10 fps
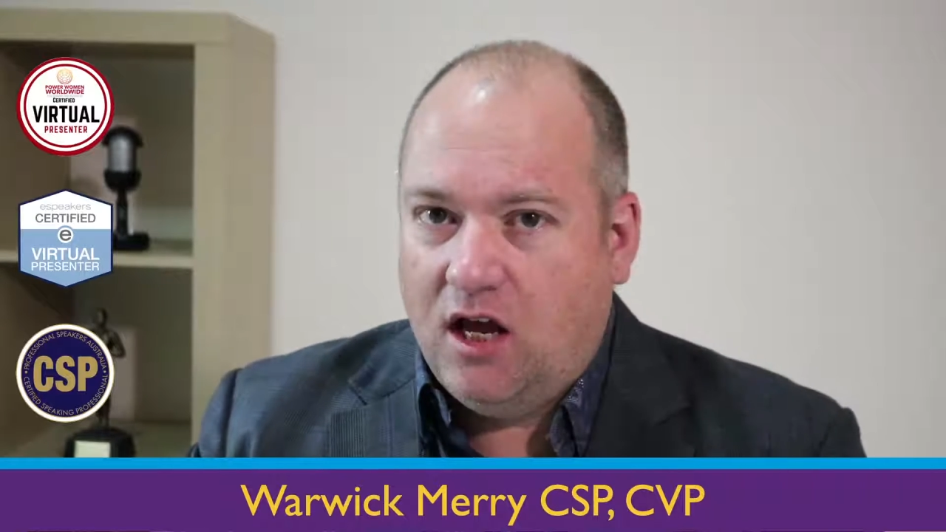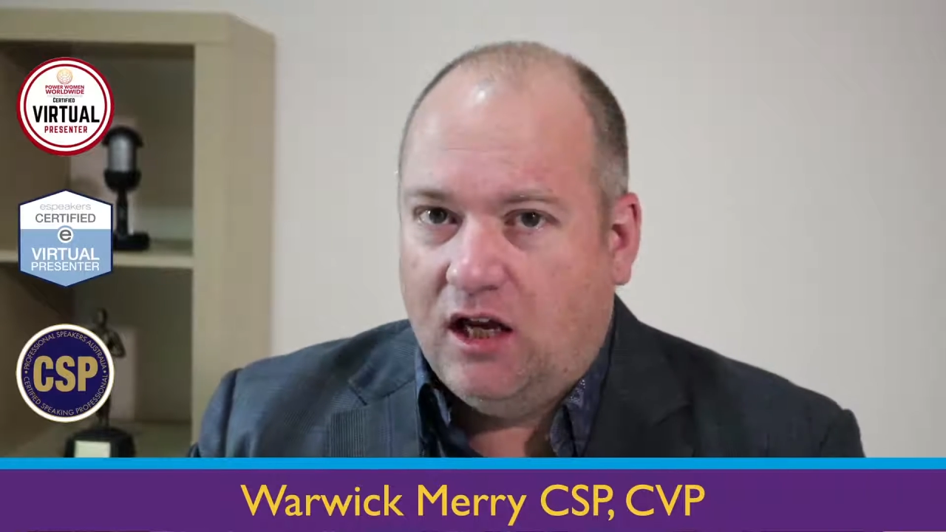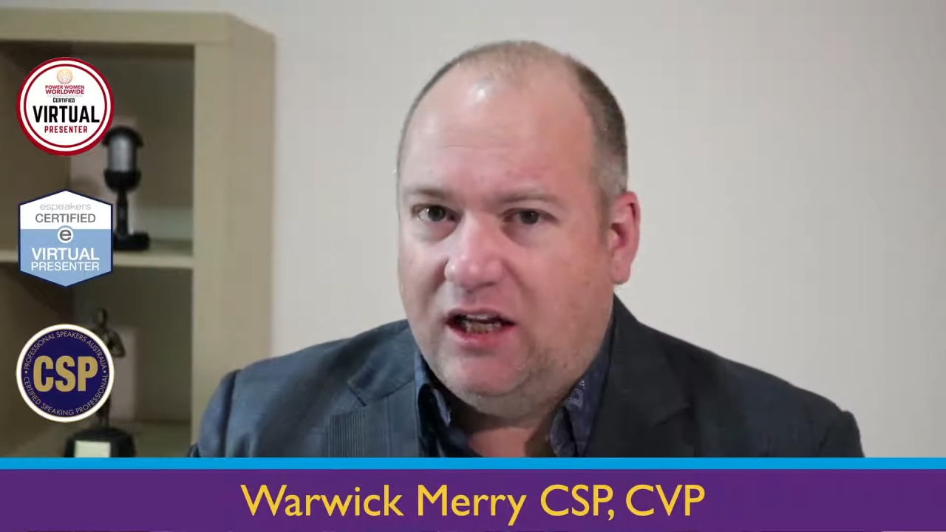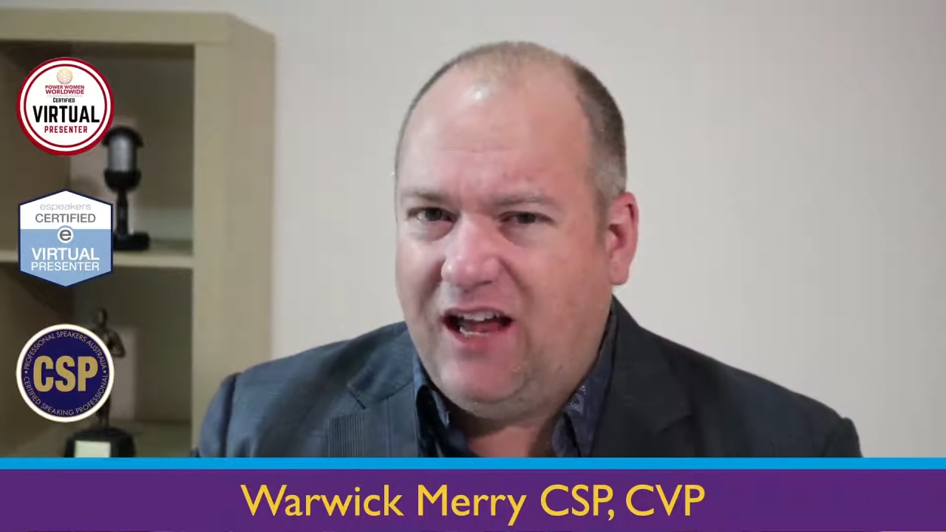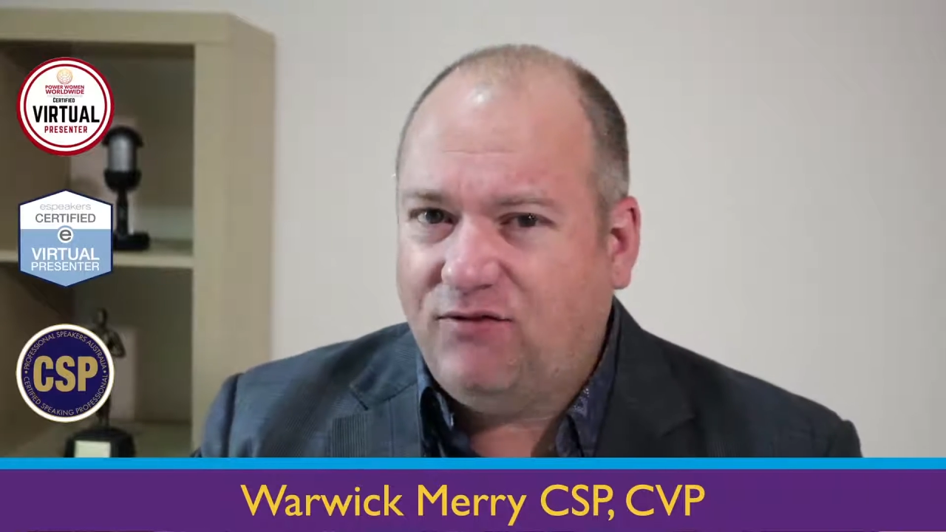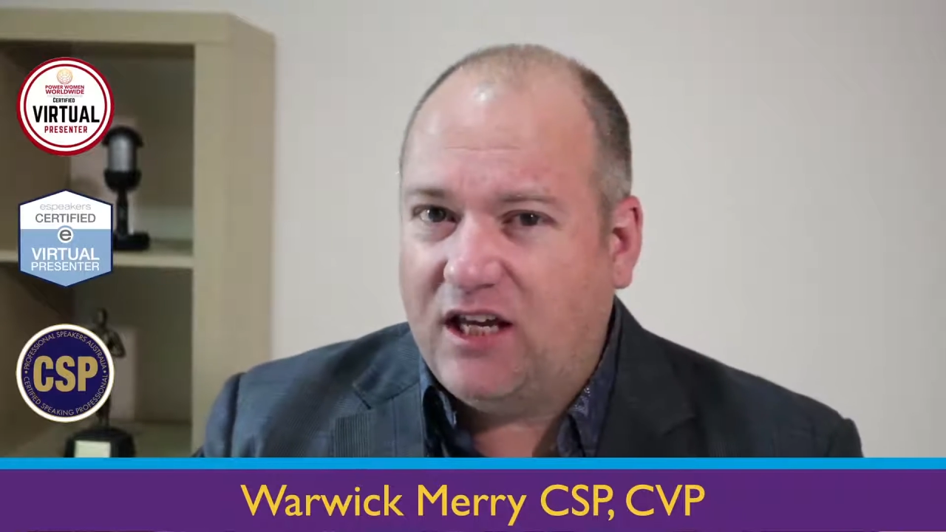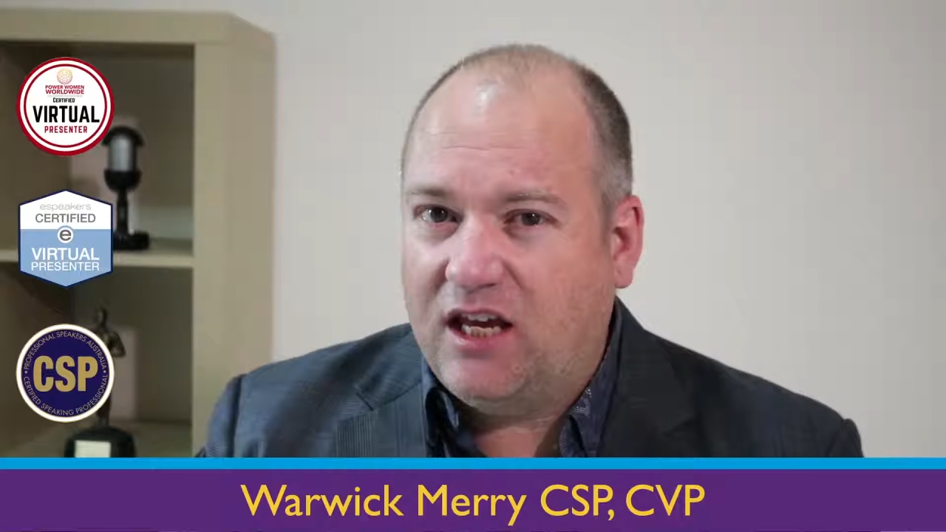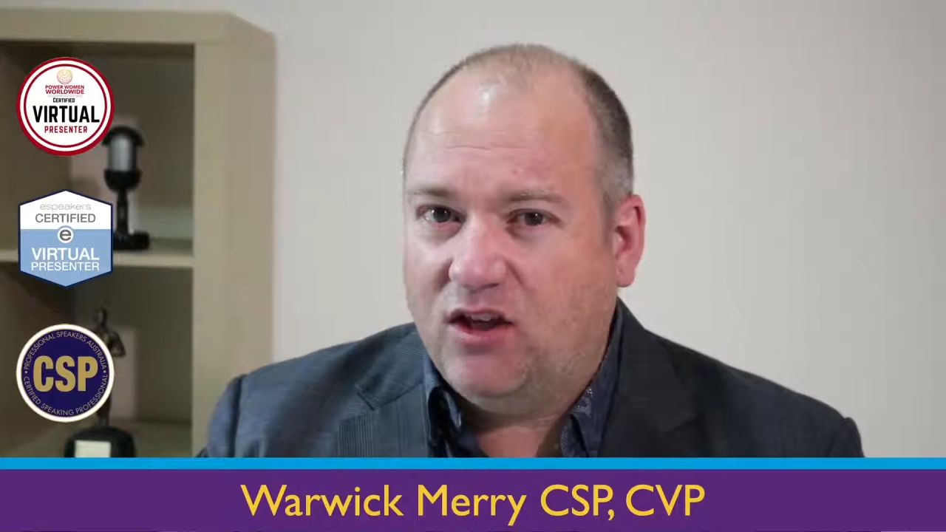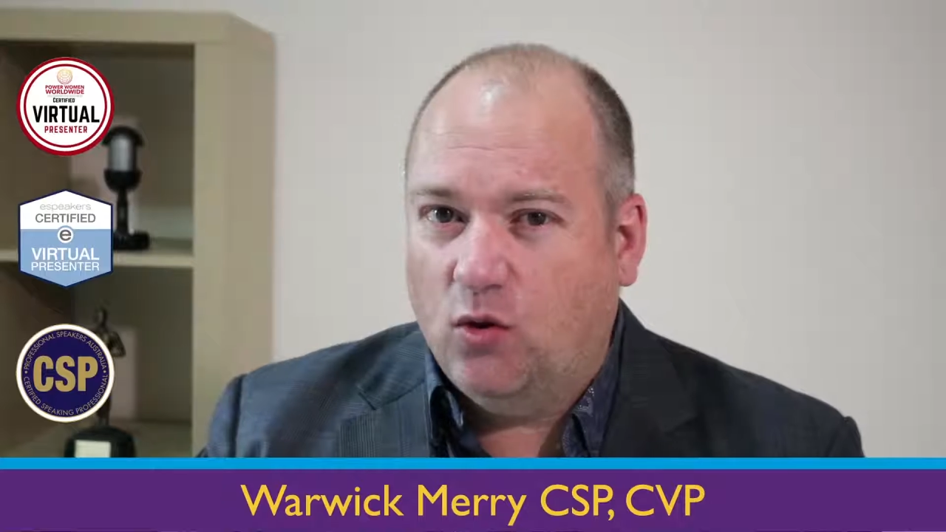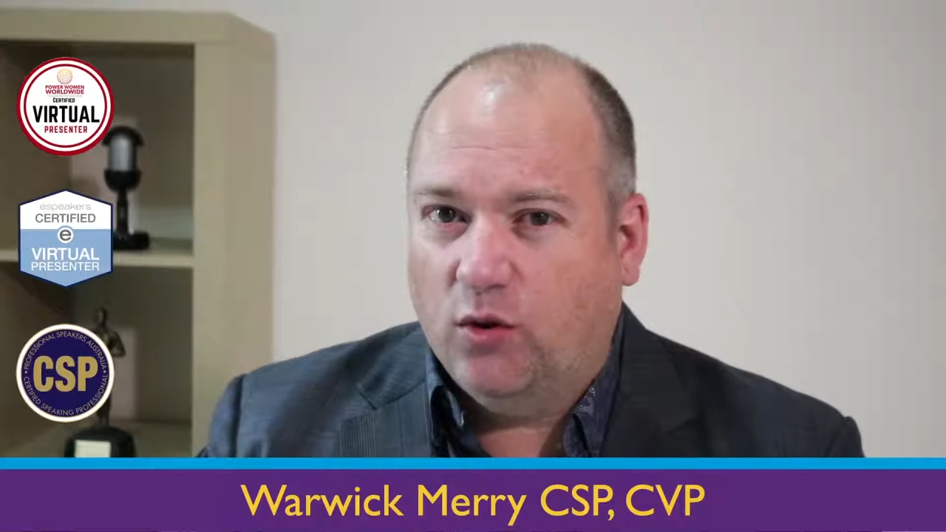Love to
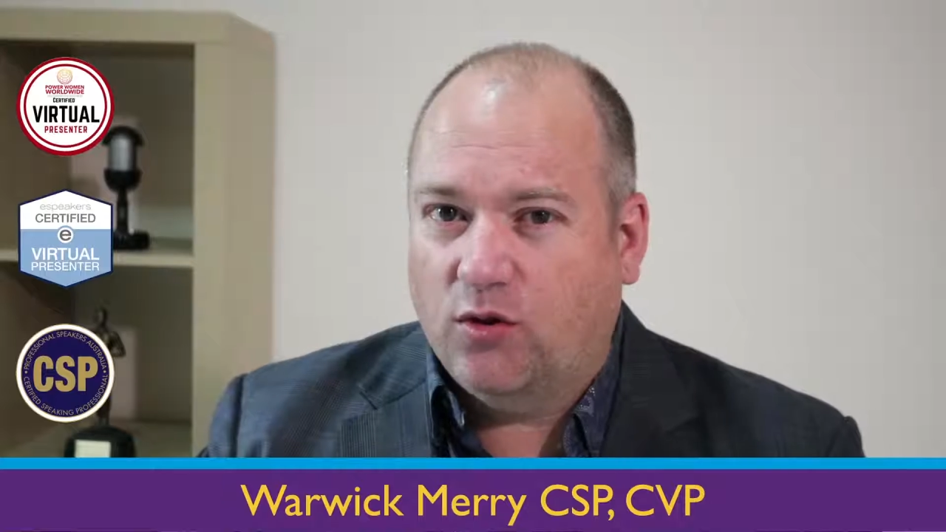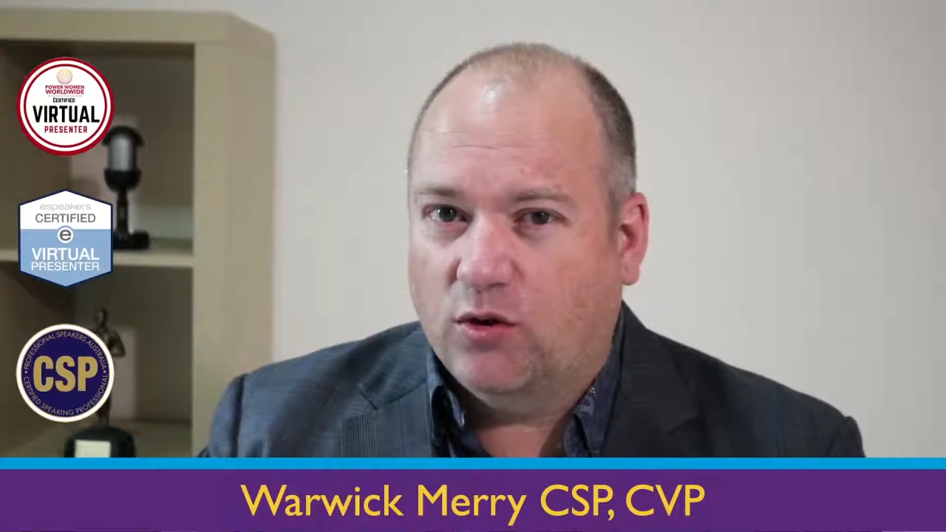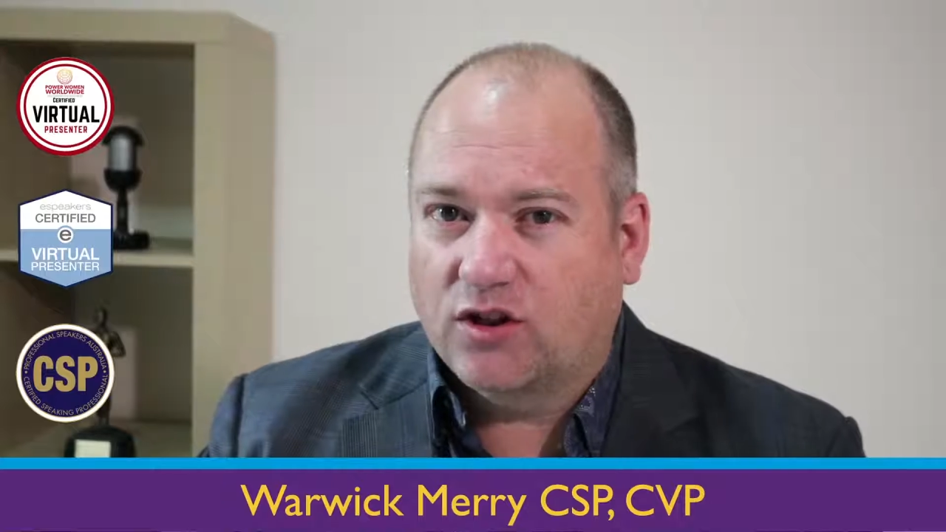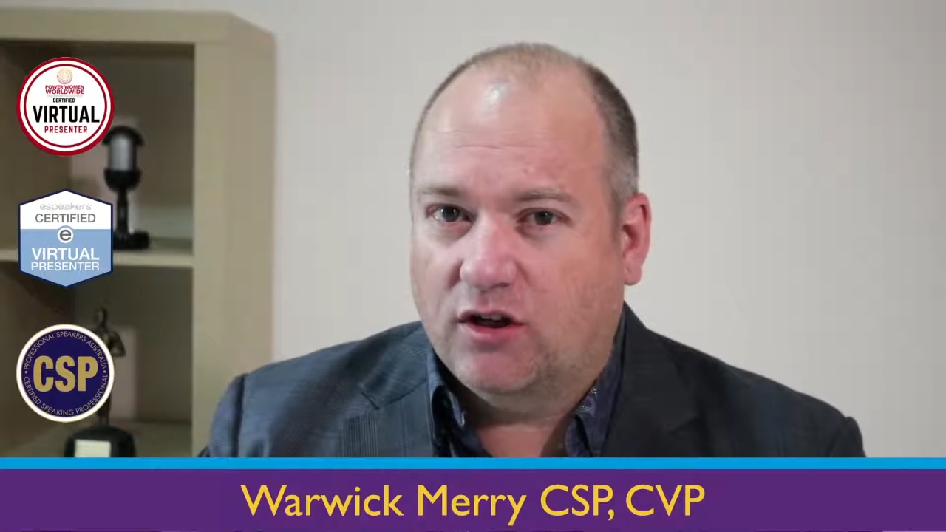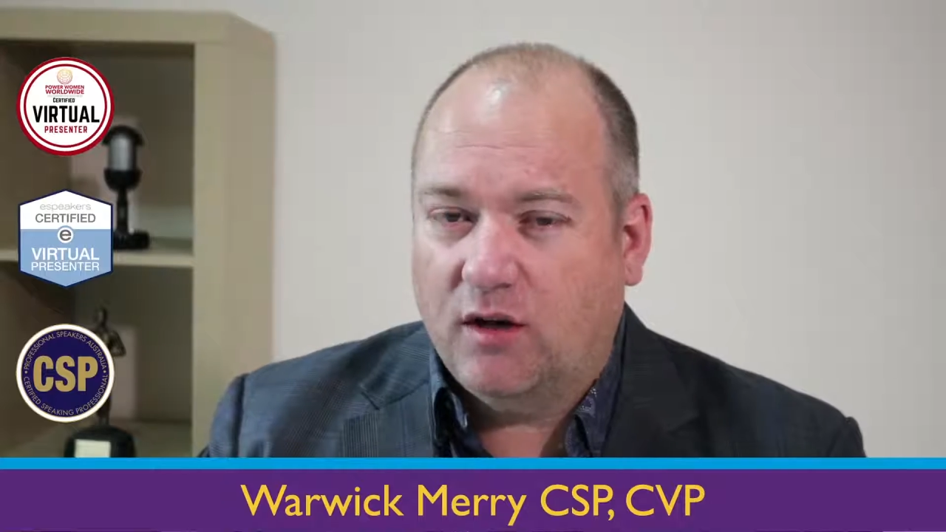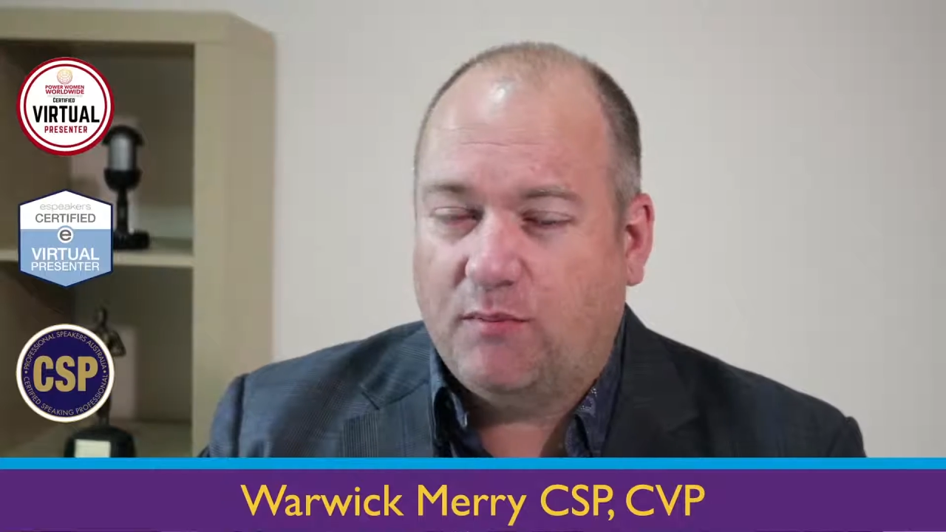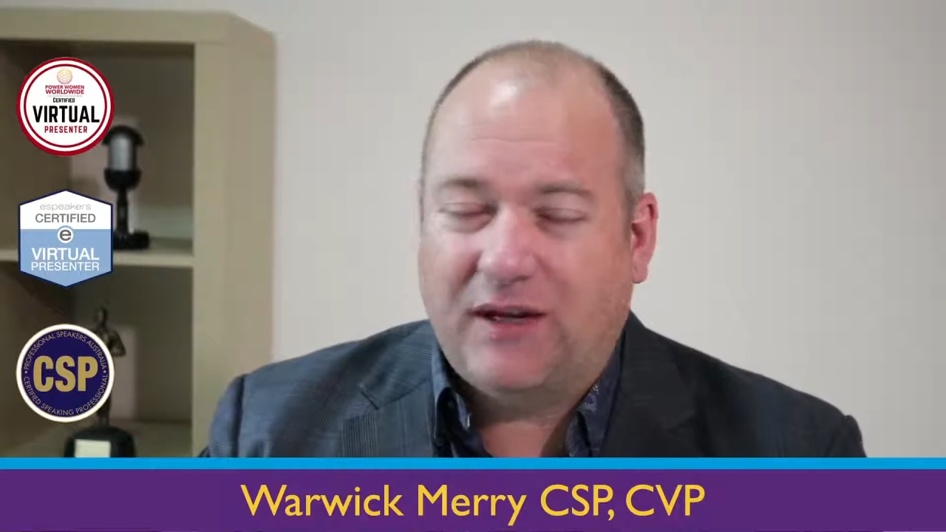hear your thoughts on it,